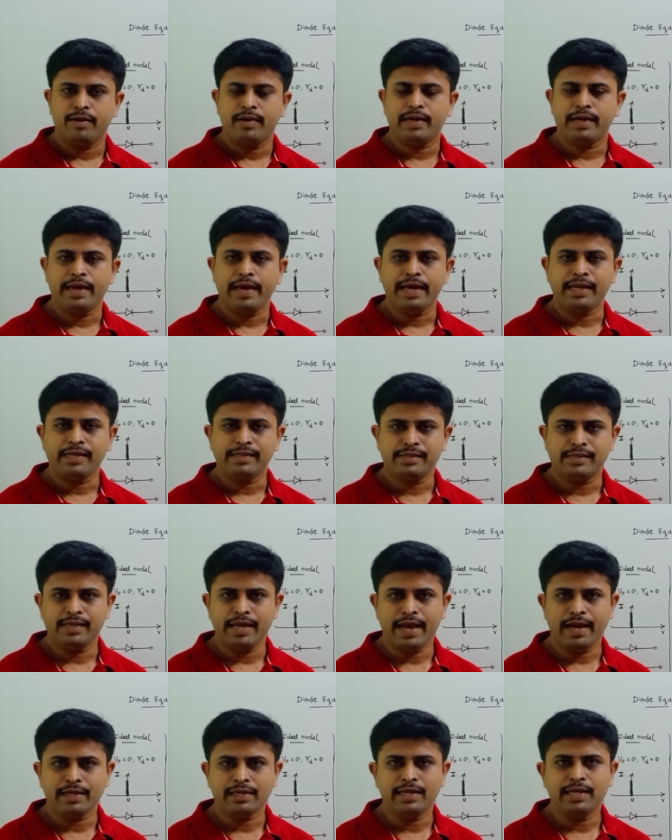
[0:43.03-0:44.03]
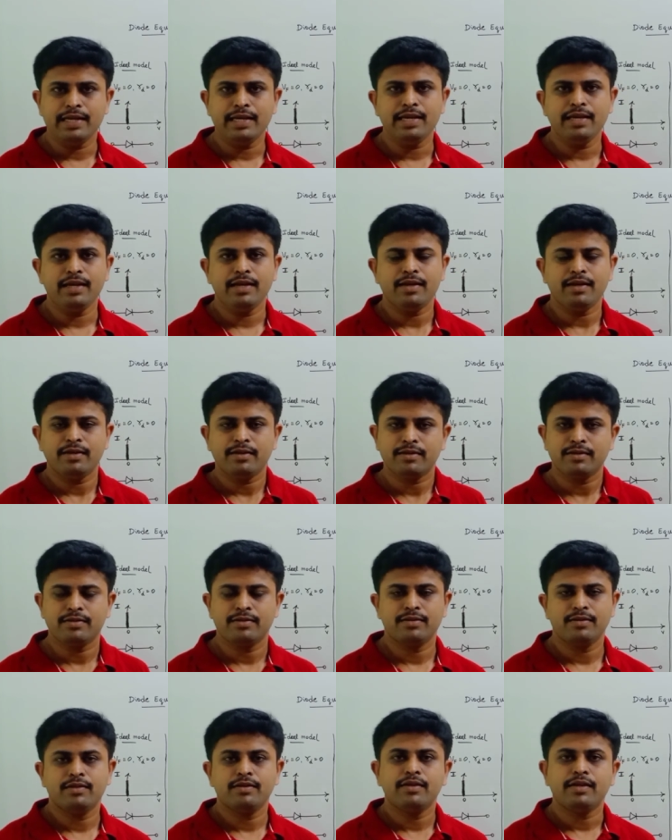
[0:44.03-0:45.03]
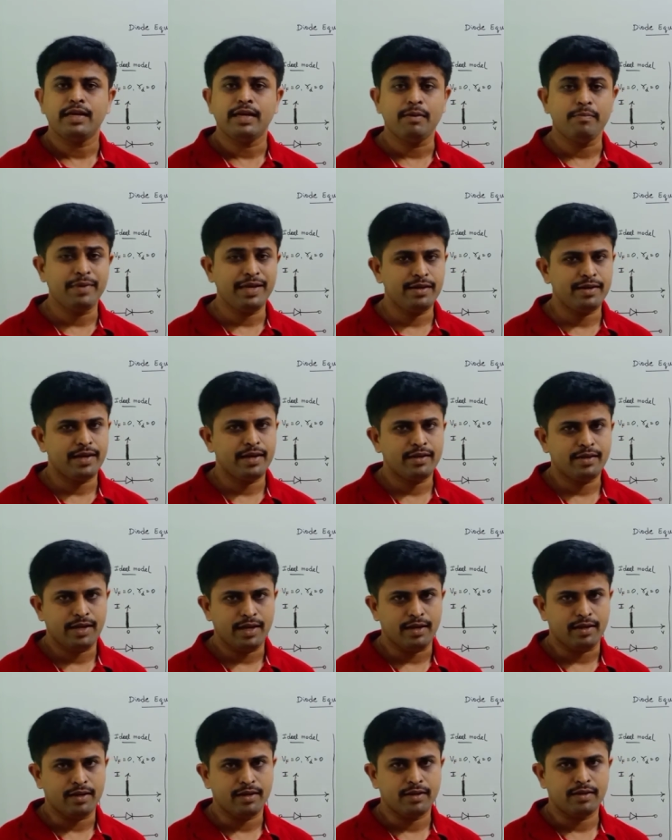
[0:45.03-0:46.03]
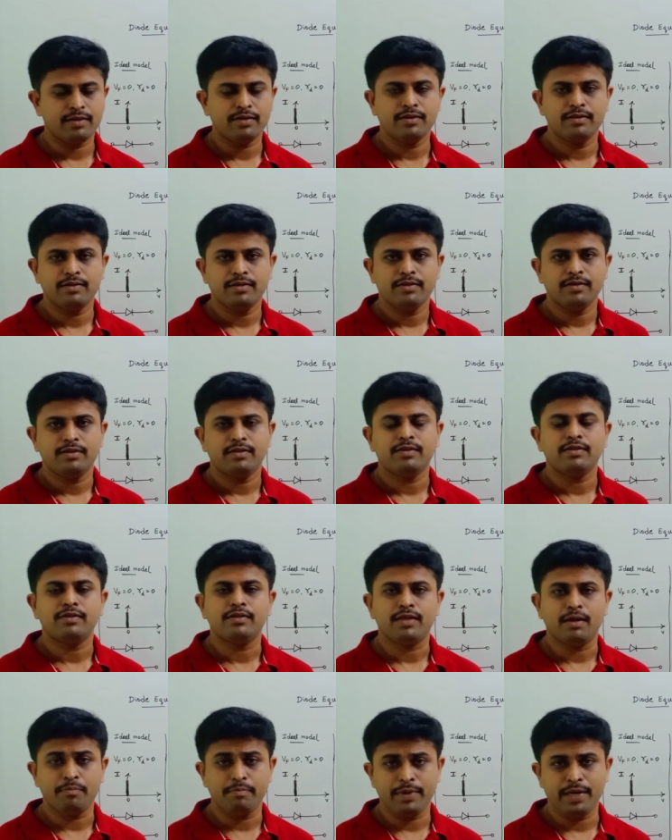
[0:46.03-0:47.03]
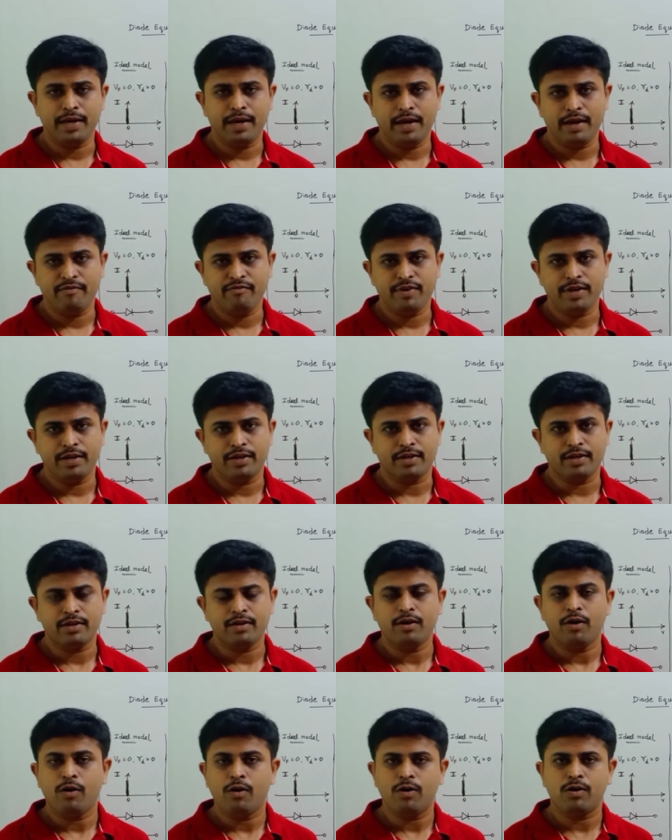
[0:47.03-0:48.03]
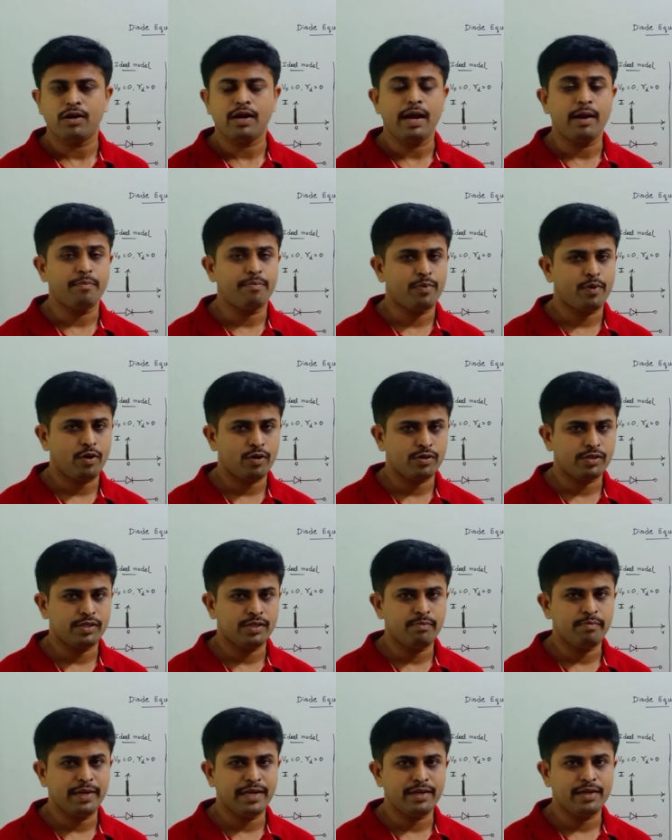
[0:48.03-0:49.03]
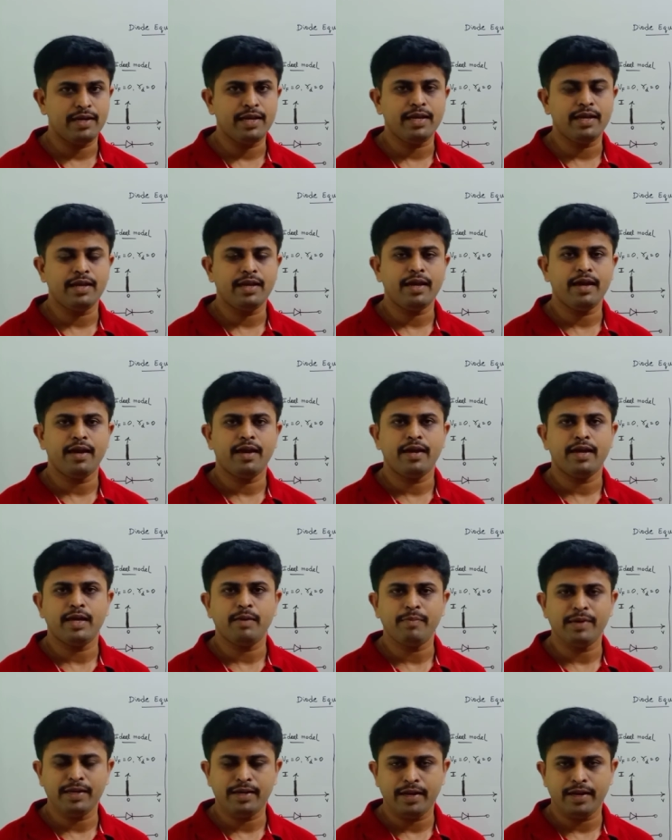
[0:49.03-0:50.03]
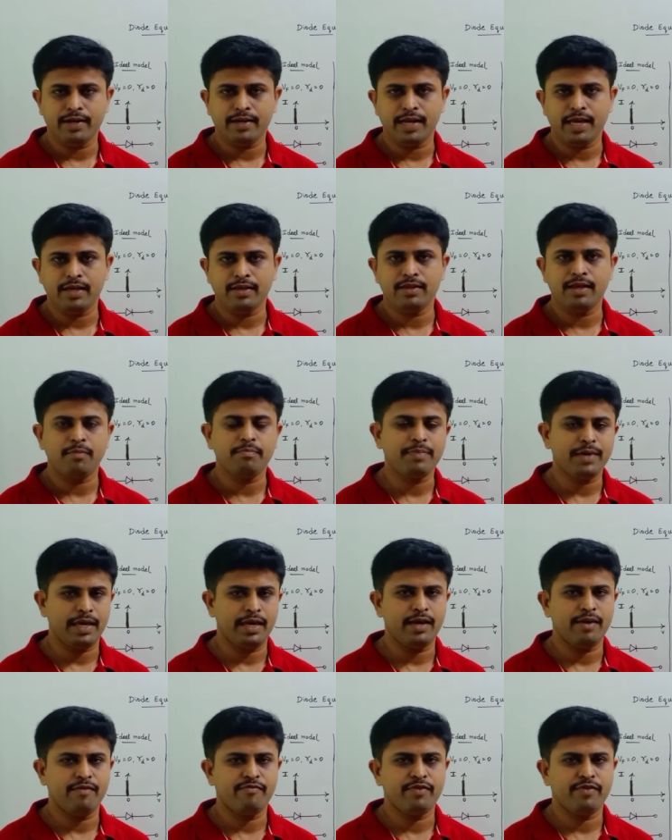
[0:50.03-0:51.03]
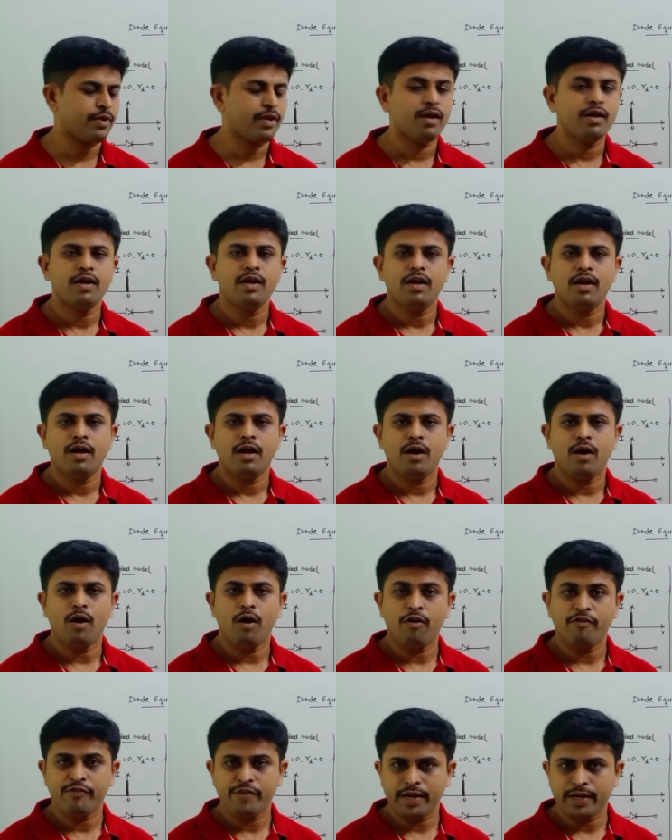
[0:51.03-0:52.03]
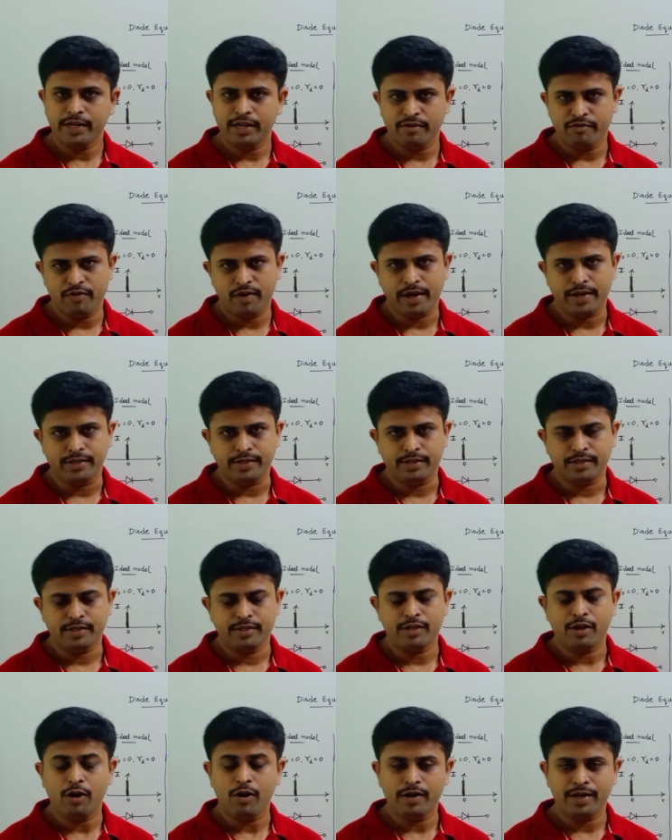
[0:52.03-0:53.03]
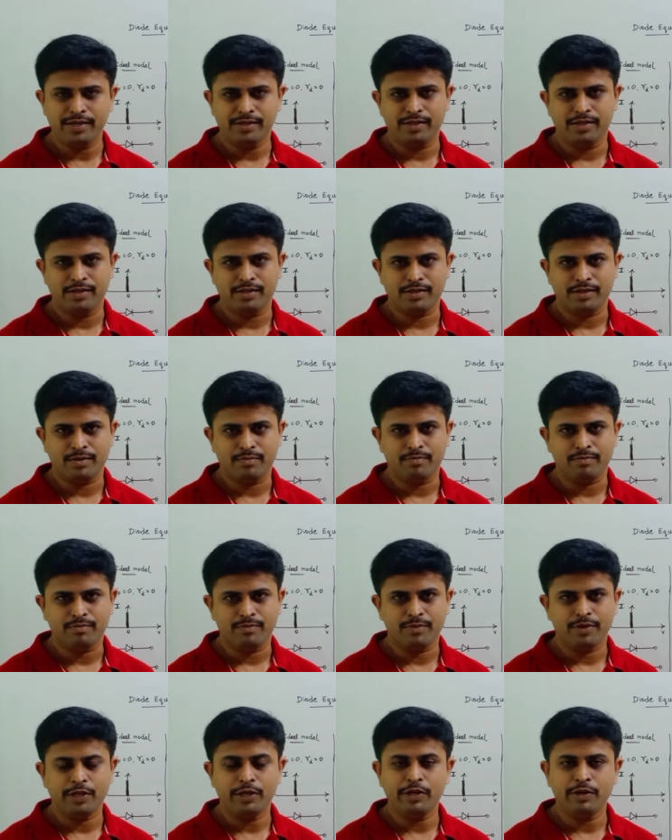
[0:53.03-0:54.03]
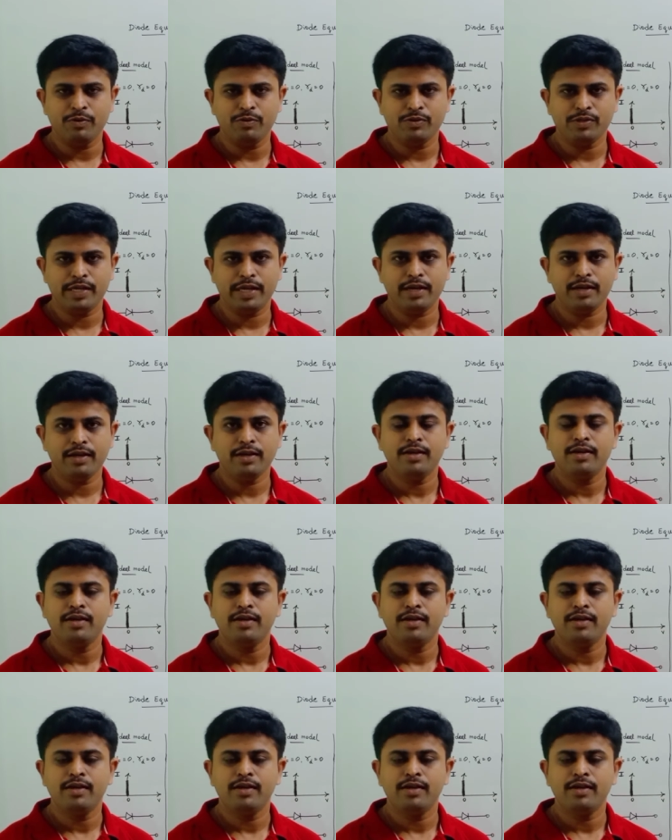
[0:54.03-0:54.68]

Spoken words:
exactly imitating the behavior or approximately imitating the behavior of a device or a system using